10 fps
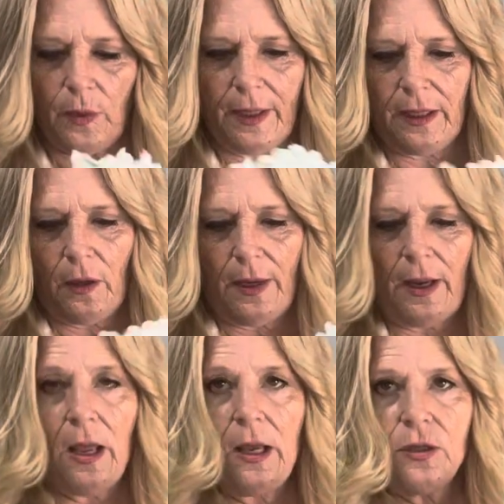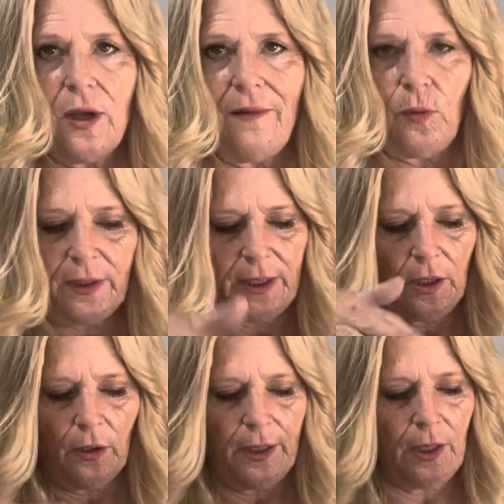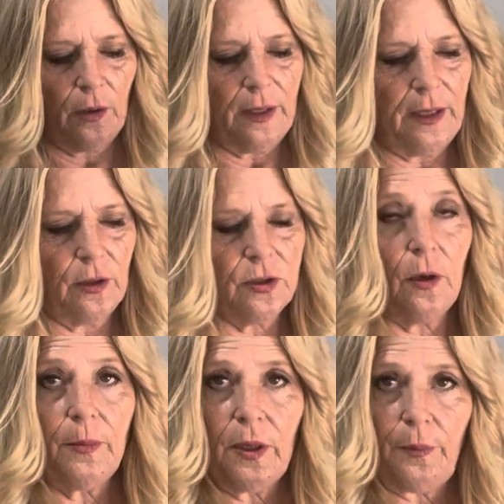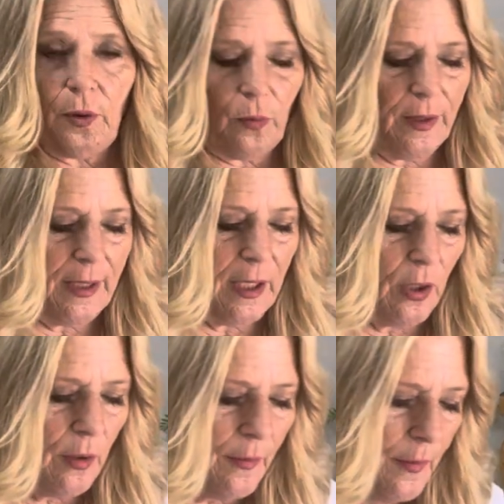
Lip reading: when I get, okay, so I have one here, here, and here. So I'm going to put one here